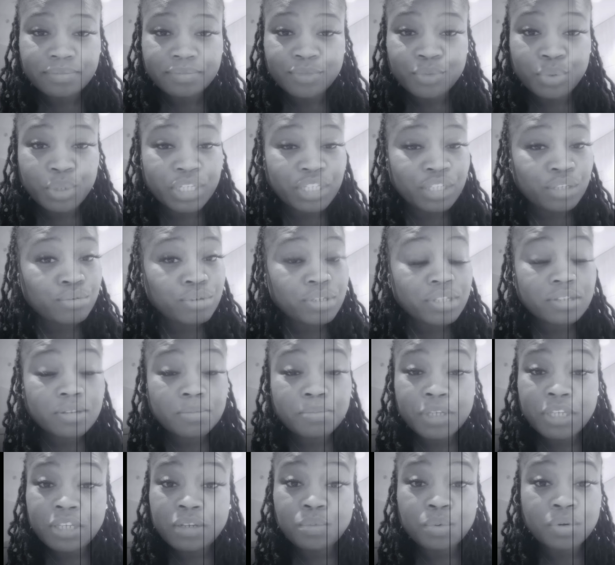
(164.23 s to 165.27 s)
What used
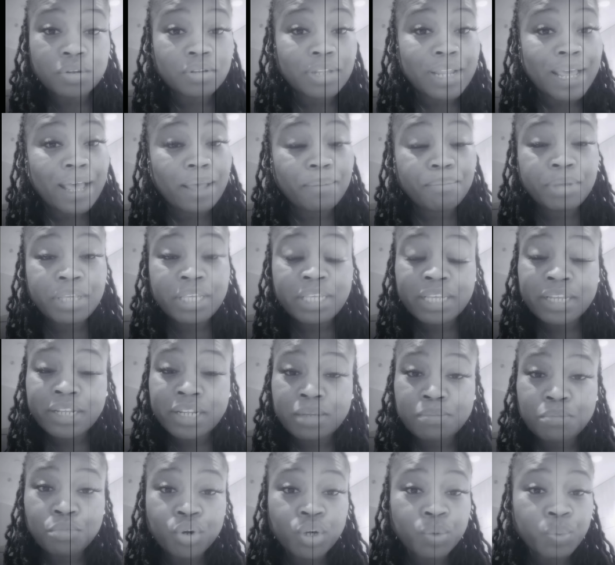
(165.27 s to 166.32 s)
to be will not be
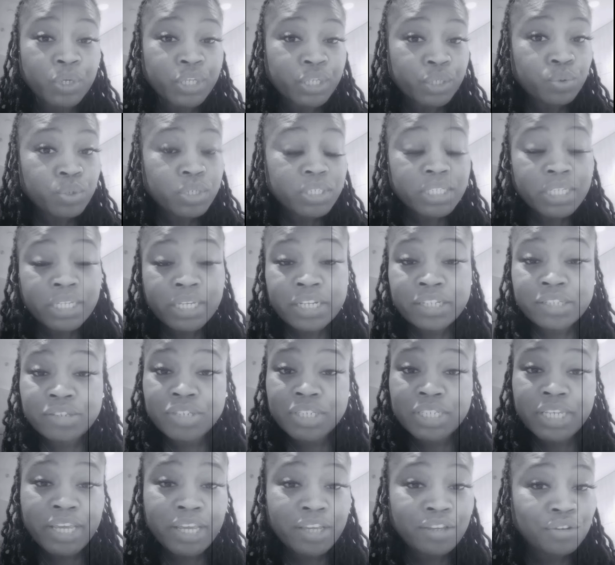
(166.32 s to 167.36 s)
anymore. What used to
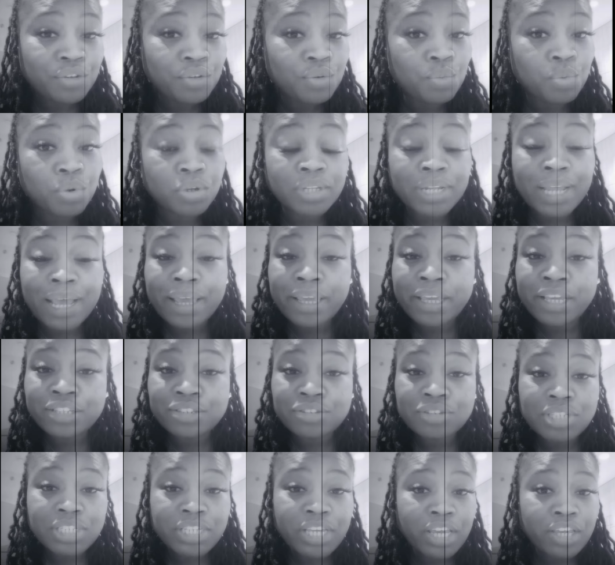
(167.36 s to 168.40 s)
entertain you will not
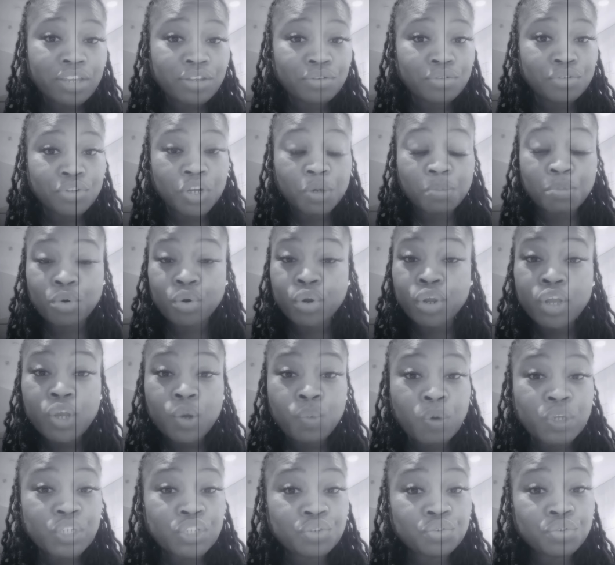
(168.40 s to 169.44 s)
entertain you no more.
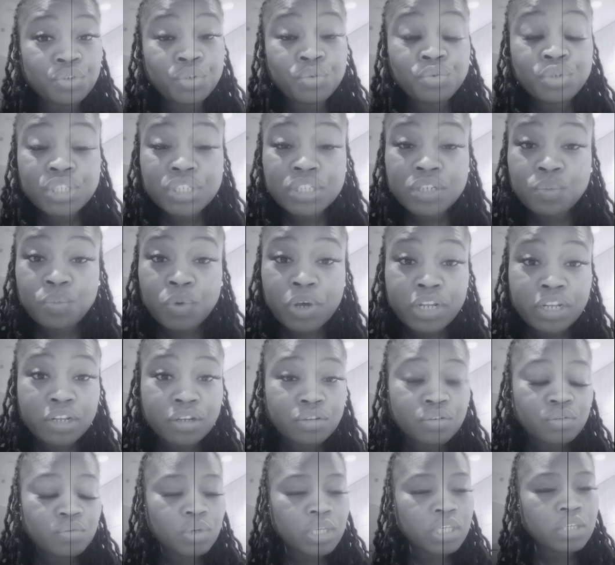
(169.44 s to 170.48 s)
What you used to want to
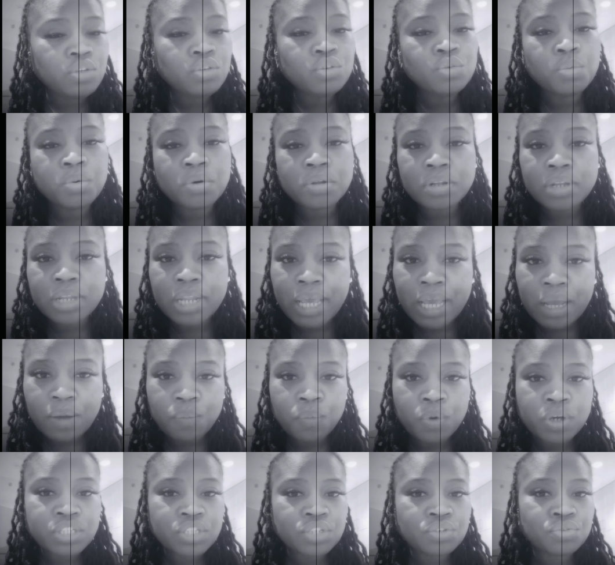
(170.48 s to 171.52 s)
do, you will
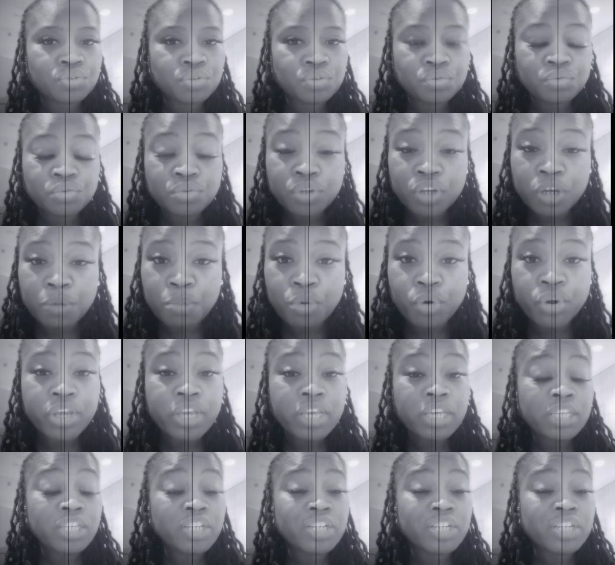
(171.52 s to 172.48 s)
not want to do no more.